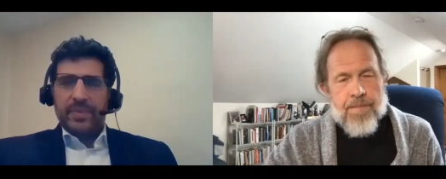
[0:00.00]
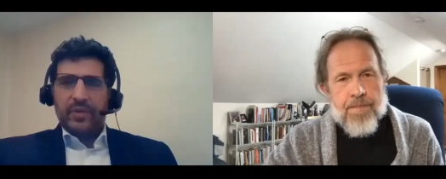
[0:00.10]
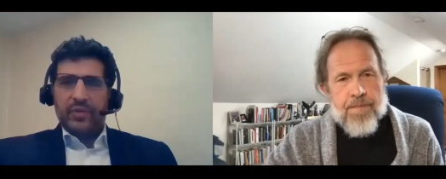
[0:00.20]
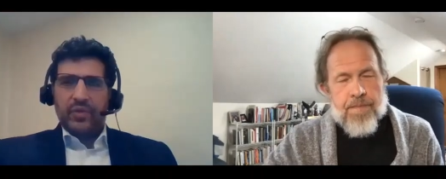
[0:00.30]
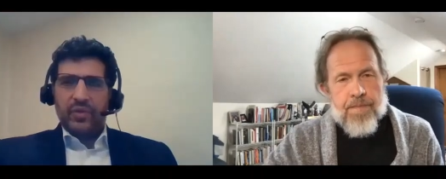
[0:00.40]

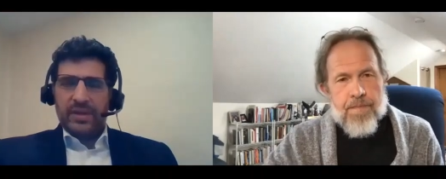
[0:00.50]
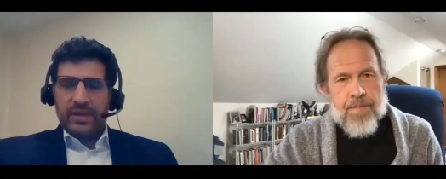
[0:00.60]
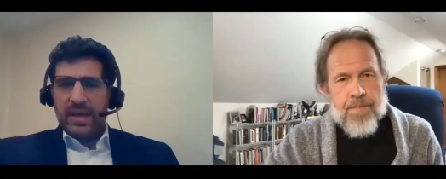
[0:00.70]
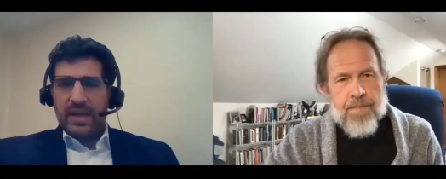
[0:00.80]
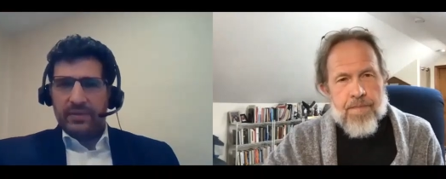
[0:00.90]
Speaker 1: There's
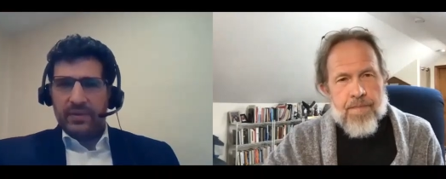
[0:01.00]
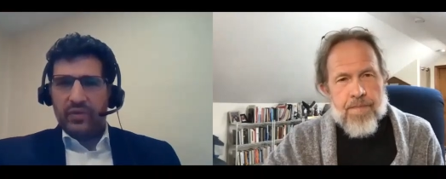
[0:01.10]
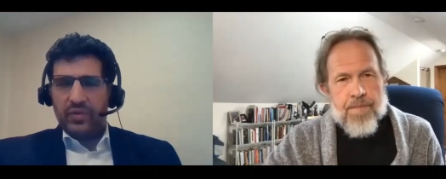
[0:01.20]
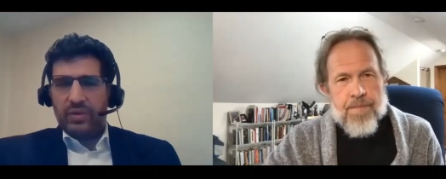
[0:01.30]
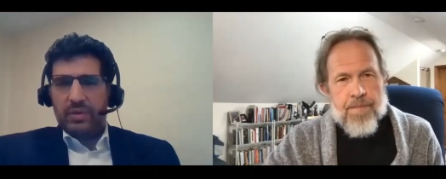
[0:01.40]
certainly a lot of
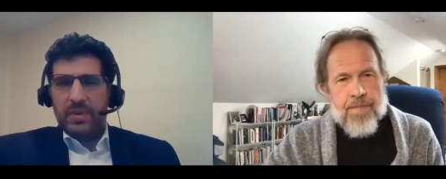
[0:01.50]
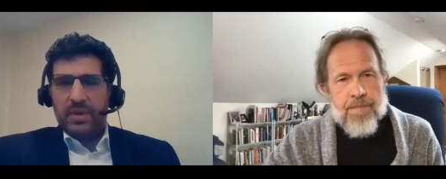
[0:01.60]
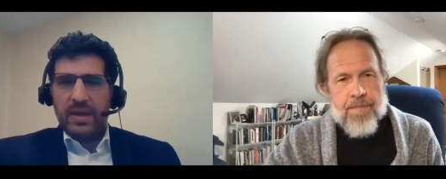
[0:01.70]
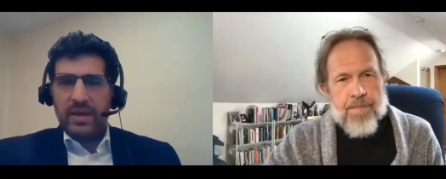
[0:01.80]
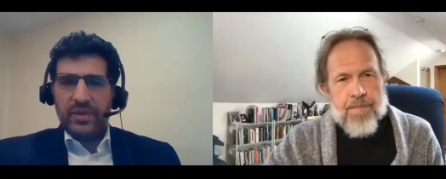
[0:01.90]
concern
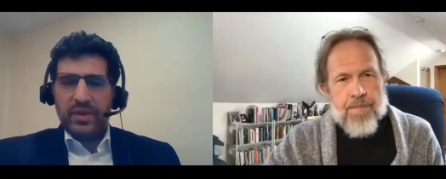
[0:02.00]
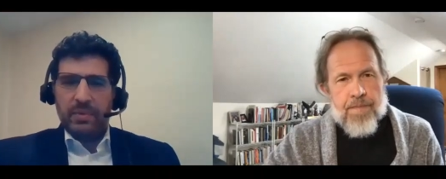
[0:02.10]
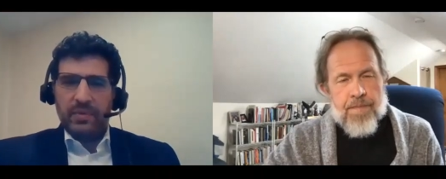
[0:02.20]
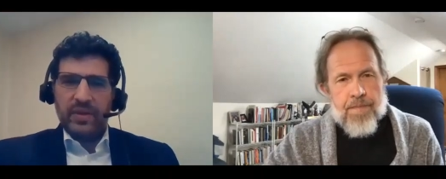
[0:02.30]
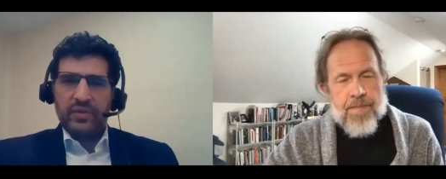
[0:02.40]
among healthcare
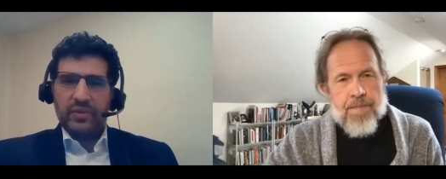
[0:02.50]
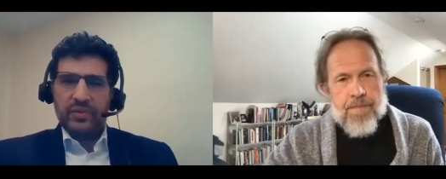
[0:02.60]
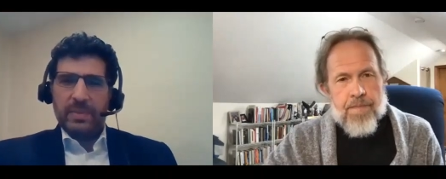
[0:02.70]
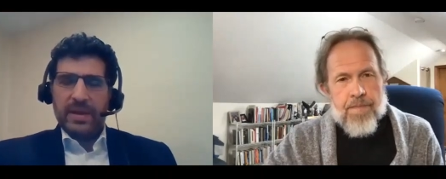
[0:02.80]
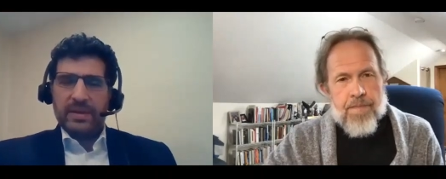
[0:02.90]

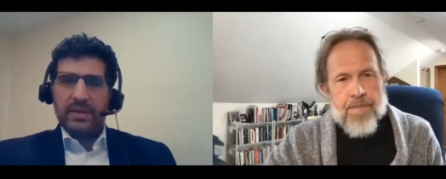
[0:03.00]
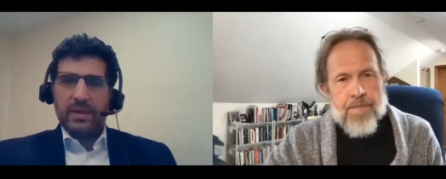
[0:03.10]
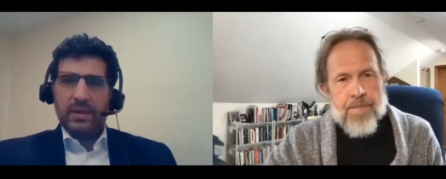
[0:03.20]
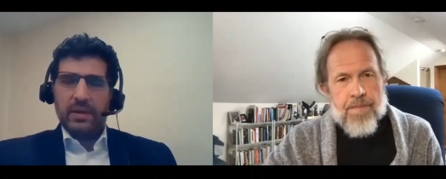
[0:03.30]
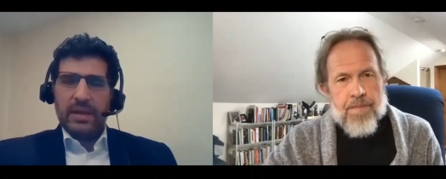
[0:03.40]
professionals about
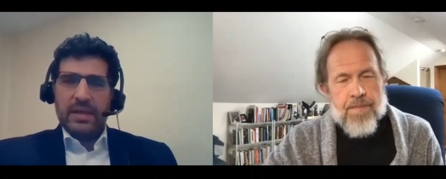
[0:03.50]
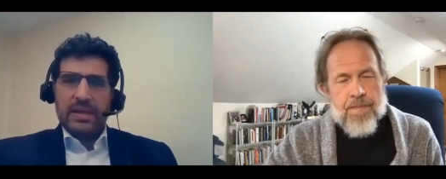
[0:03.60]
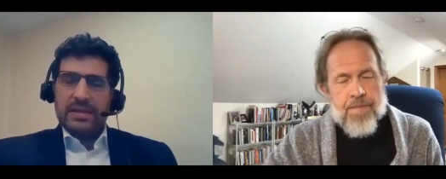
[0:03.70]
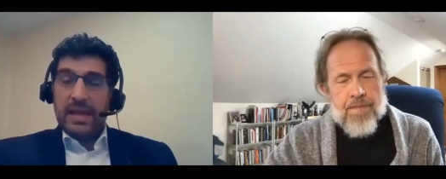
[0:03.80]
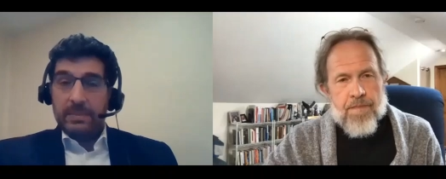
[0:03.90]
their
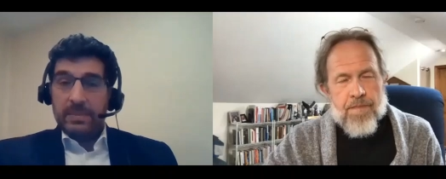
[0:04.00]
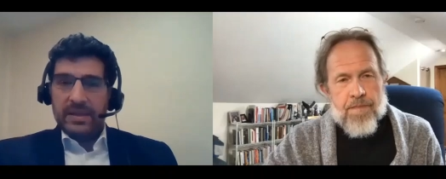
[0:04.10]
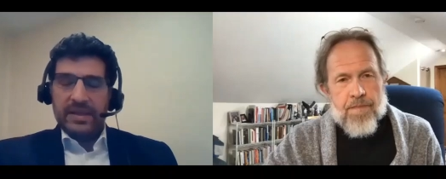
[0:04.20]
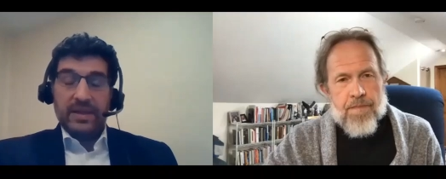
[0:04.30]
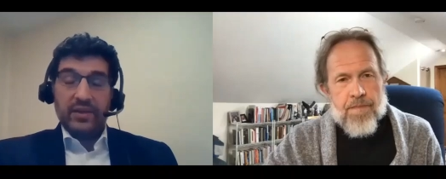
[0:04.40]

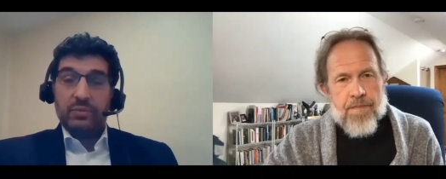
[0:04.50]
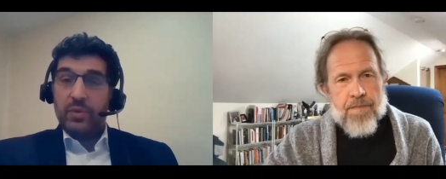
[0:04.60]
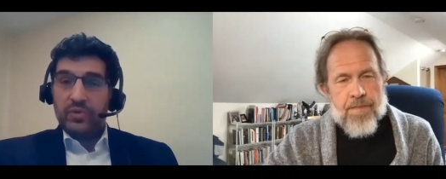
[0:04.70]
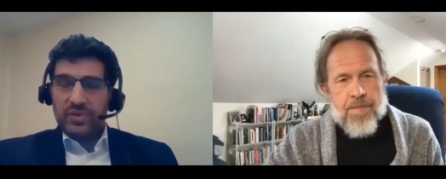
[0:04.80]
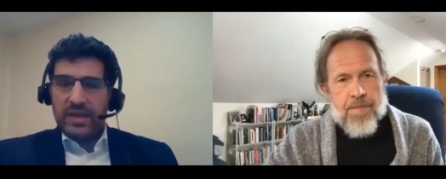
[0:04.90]
liability and
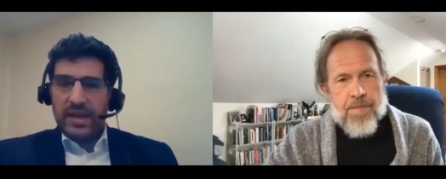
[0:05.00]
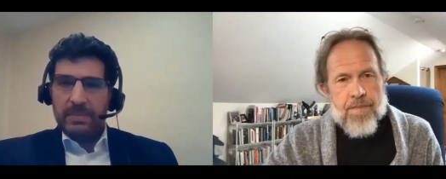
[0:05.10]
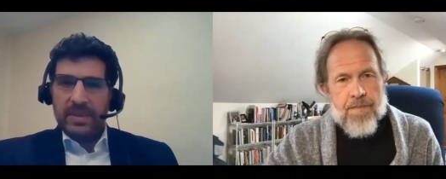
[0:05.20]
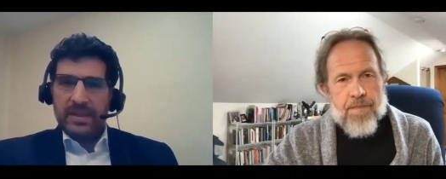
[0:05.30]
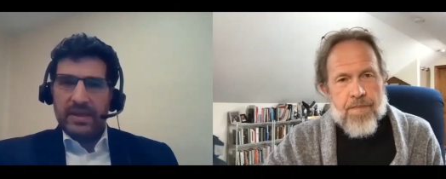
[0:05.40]
exposure to
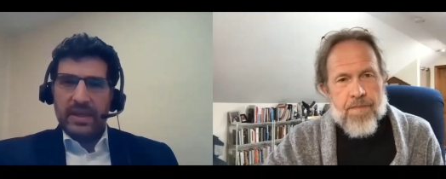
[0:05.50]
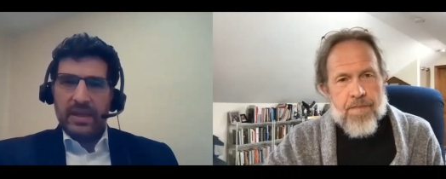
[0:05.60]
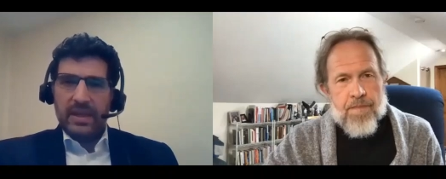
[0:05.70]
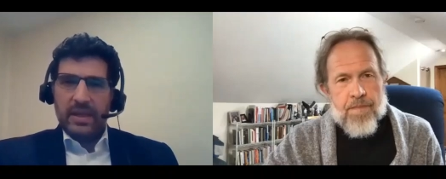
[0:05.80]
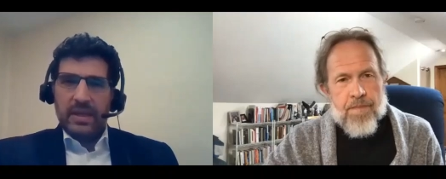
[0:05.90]

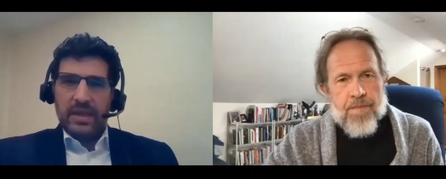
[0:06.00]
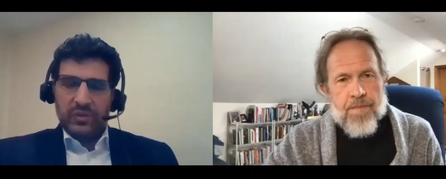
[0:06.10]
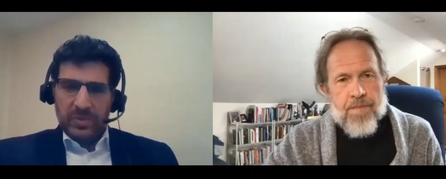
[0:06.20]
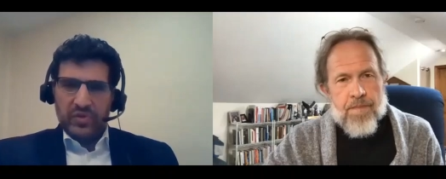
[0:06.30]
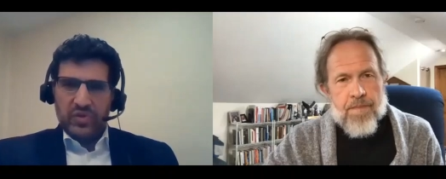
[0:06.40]
liability,
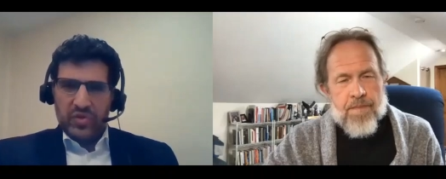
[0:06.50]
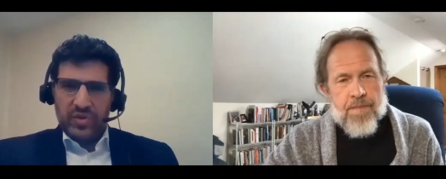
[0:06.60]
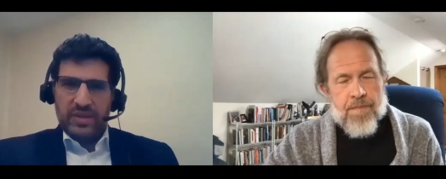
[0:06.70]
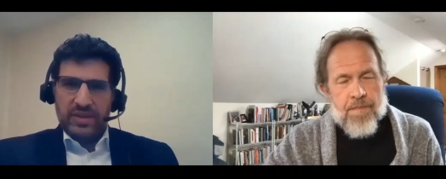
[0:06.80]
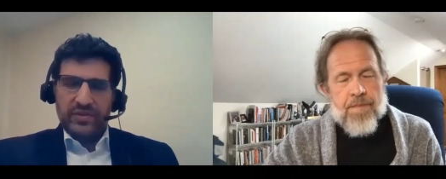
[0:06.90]
especially
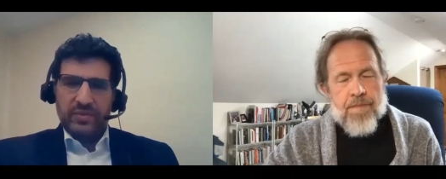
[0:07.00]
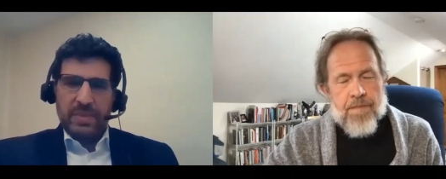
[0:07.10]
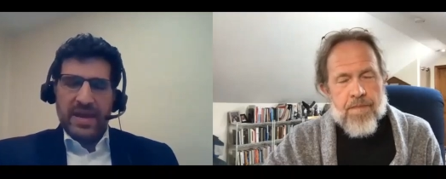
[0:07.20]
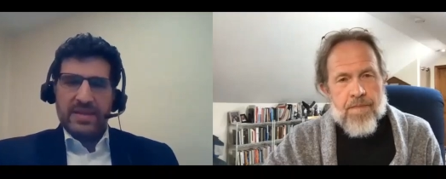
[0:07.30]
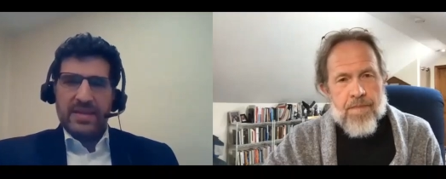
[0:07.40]
during this
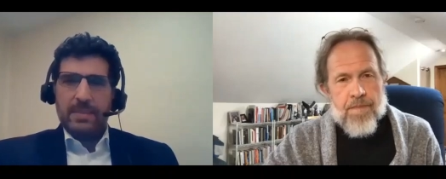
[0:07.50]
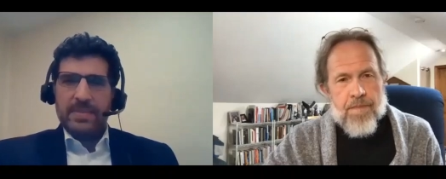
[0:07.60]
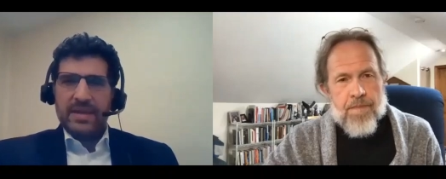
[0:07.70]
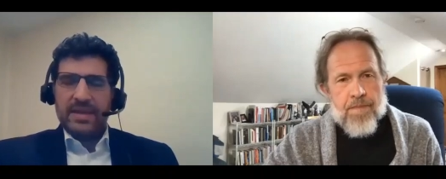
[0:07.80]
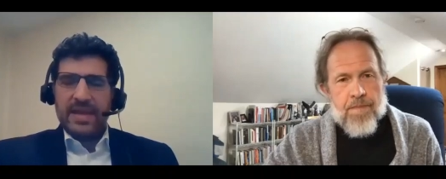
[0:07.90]

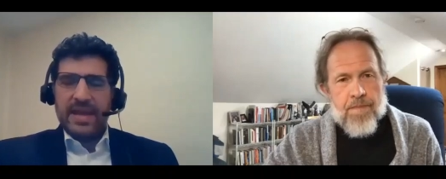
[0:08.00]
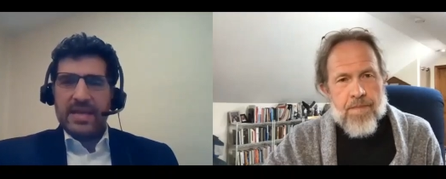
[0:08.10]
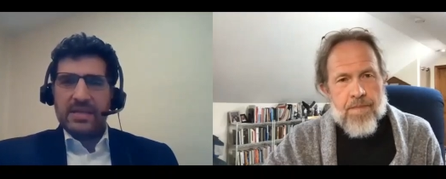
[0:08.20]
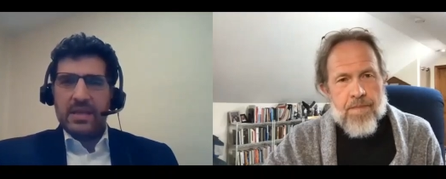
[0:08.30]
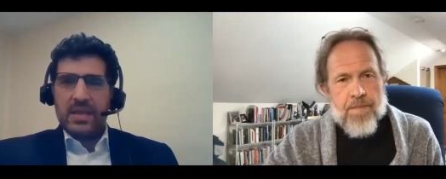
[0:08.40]
pandemic.
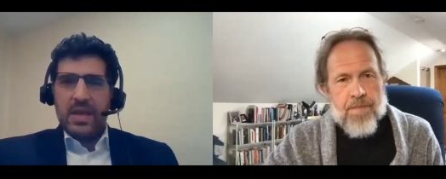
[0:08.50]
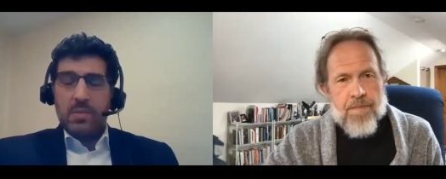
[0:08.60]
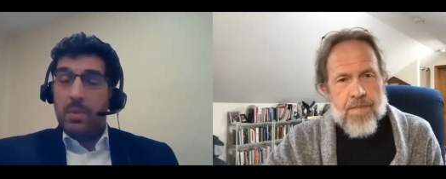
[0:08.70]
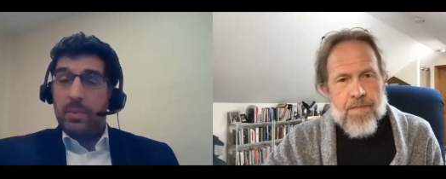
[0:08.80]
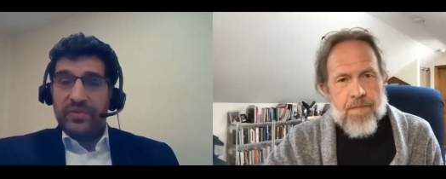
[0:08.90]
And
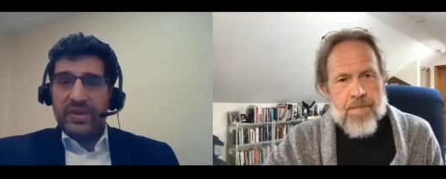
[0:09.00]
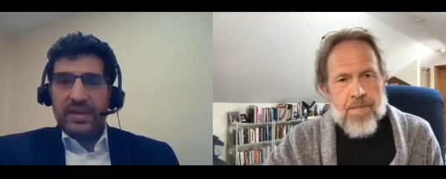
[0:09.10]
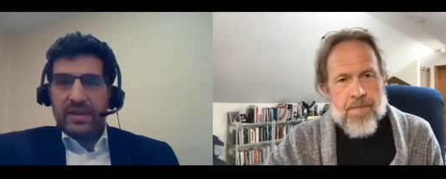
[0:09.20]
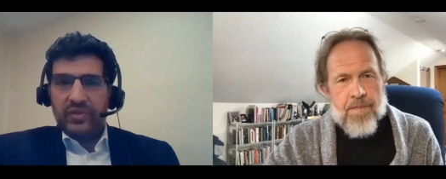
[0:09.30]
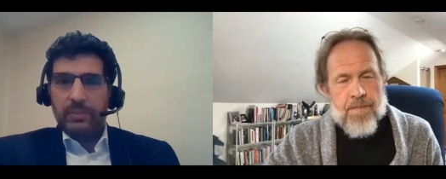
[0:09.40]
what we're
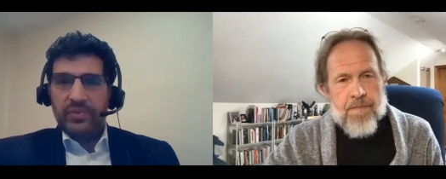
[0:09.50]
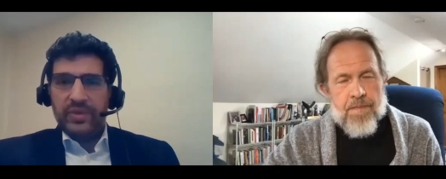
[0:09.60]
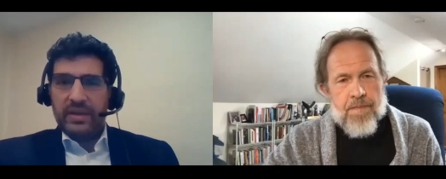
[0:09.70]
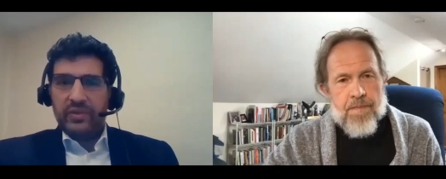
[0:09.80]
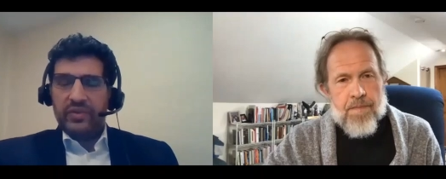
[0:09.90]
seeing is some
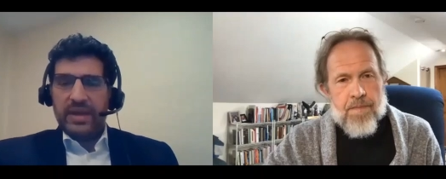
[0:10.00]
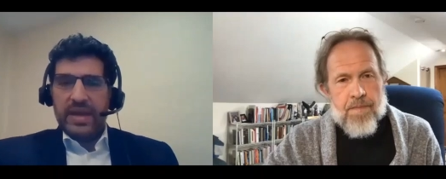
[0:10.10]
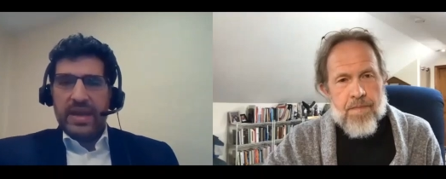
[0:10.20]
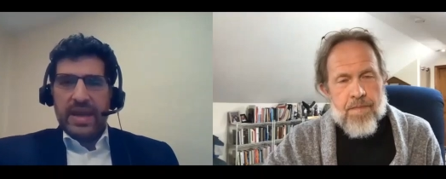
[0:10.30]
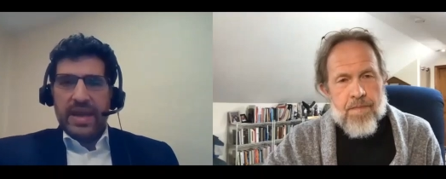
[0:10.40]
states
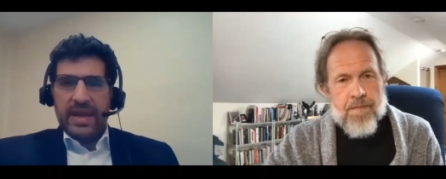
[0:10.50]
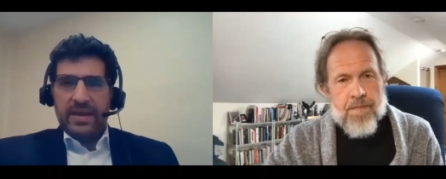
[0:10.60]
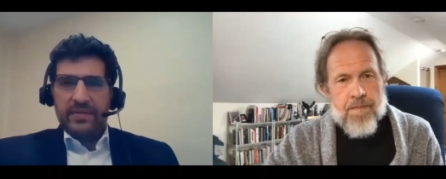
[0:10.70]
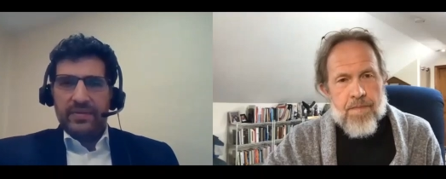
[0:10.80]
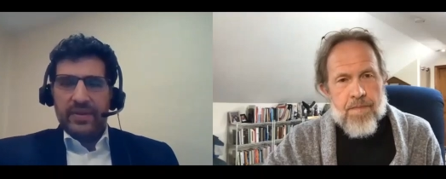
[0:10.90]

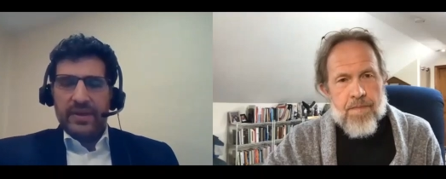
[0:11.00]
have